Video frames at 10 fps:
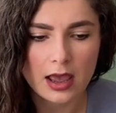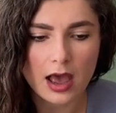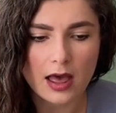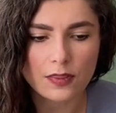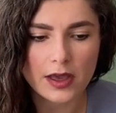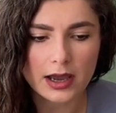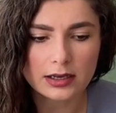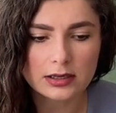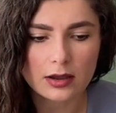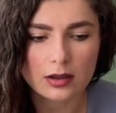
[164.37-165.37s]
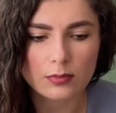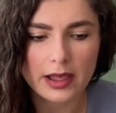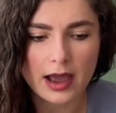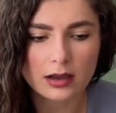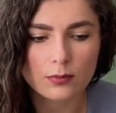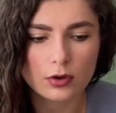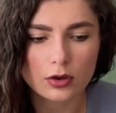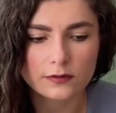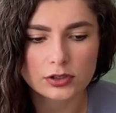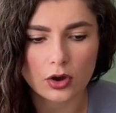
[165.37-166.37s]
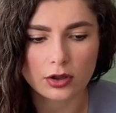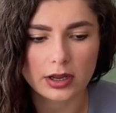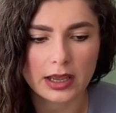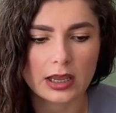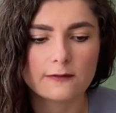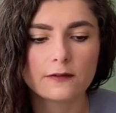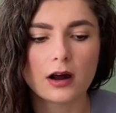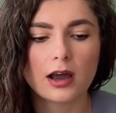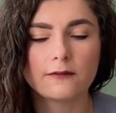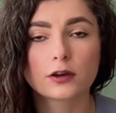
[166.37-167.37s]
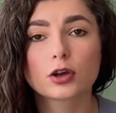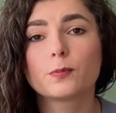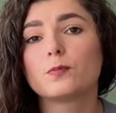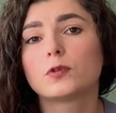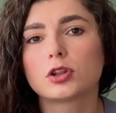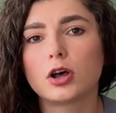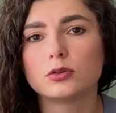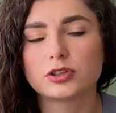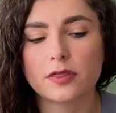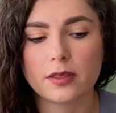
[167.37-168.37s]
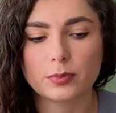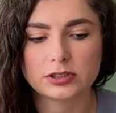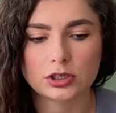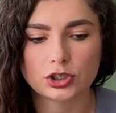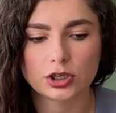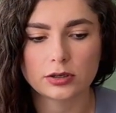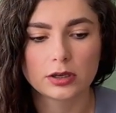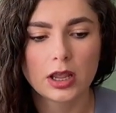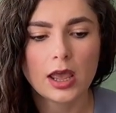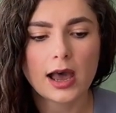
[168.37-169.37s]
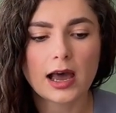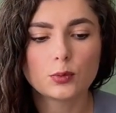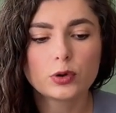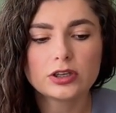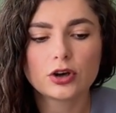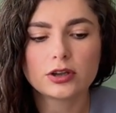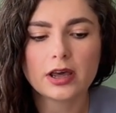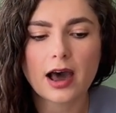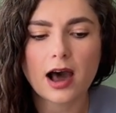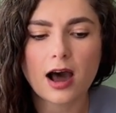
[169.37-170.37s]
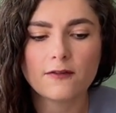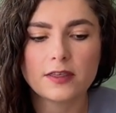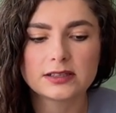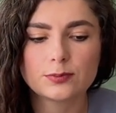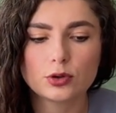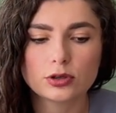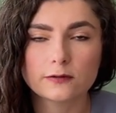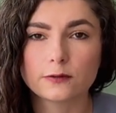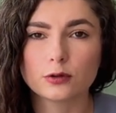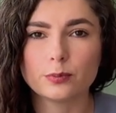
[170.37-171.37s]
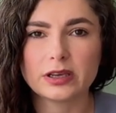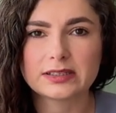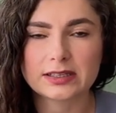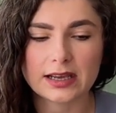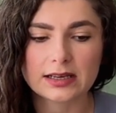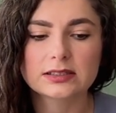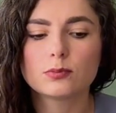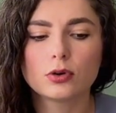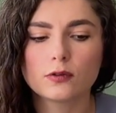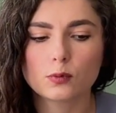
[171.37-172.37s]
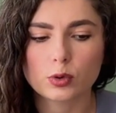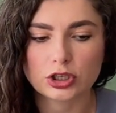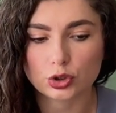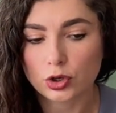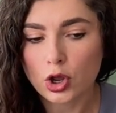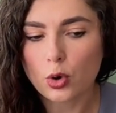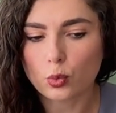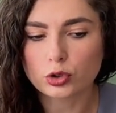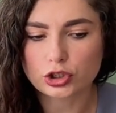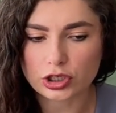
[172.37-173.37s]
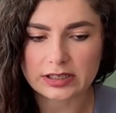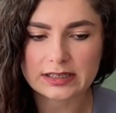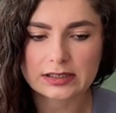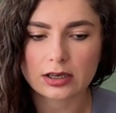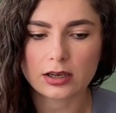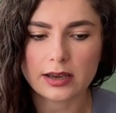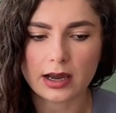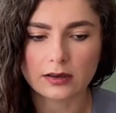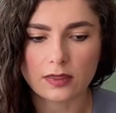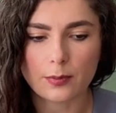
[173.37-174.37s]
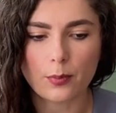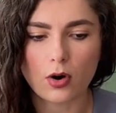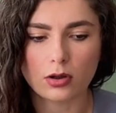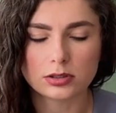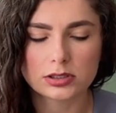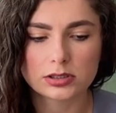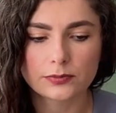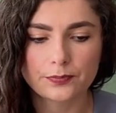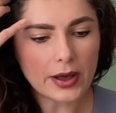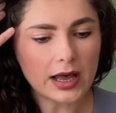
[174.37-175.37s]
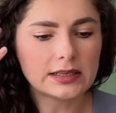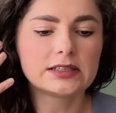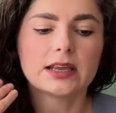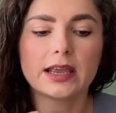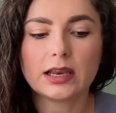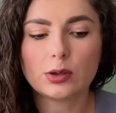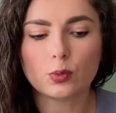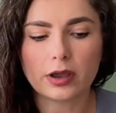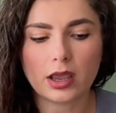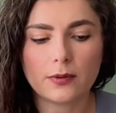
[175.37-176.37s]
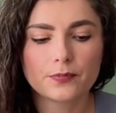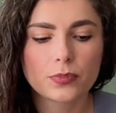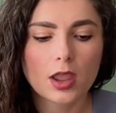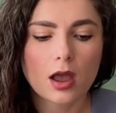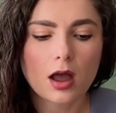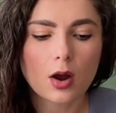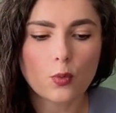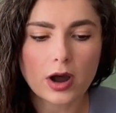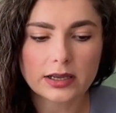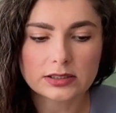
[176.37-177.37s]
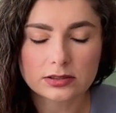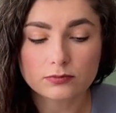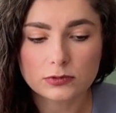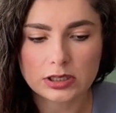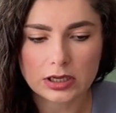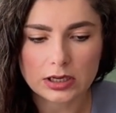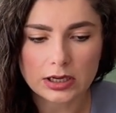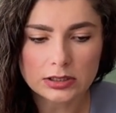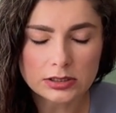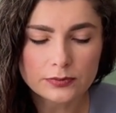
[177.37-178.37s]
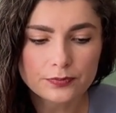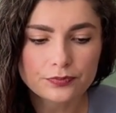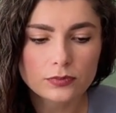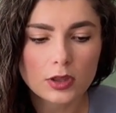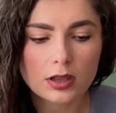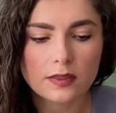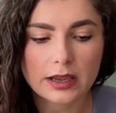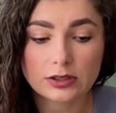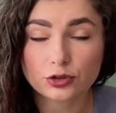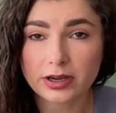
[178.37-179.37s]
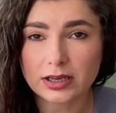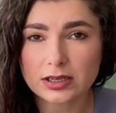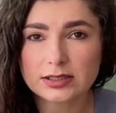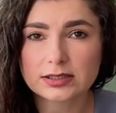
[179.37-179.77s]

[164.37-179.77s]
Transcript: and then black moves on a5, closing the position. And we don't have this beautiful b6 move which would disconnect the pawns. But anyway, white did it. They traded